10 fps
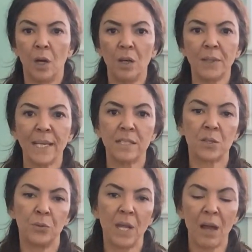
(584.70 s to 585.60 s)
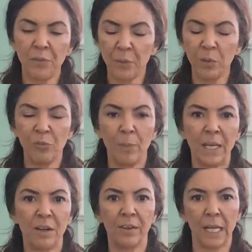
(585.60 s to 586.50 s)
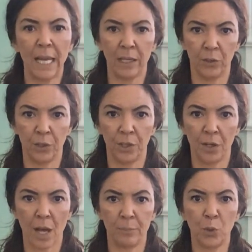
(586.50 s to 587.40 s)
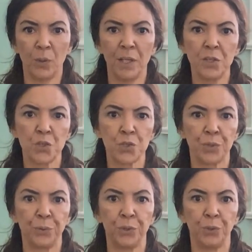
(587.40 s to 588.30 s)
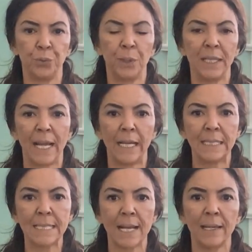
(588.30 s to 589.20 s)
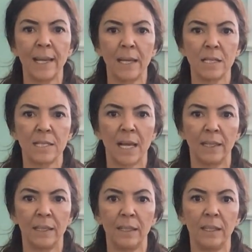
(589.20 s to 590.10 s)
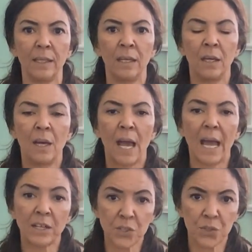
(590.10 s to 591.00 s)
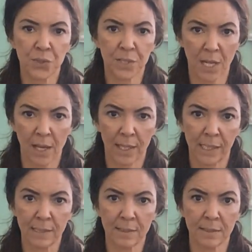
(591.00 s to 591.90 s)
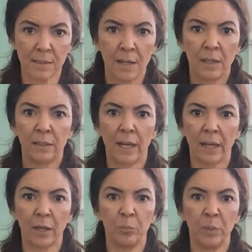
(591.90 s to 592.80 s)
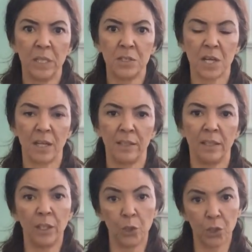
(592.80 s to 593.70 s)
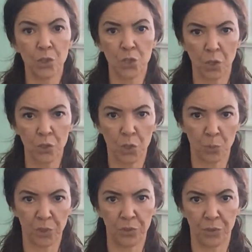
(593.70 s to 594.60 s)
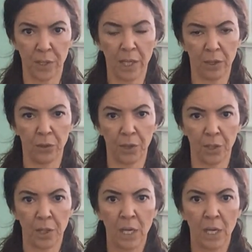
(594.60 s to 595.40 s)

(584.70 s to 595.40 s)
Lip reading: Okay, so now that we've made our inhaler, I'm going to show you an anti-anxiety exercise that can be done in conjunction with your inhaler.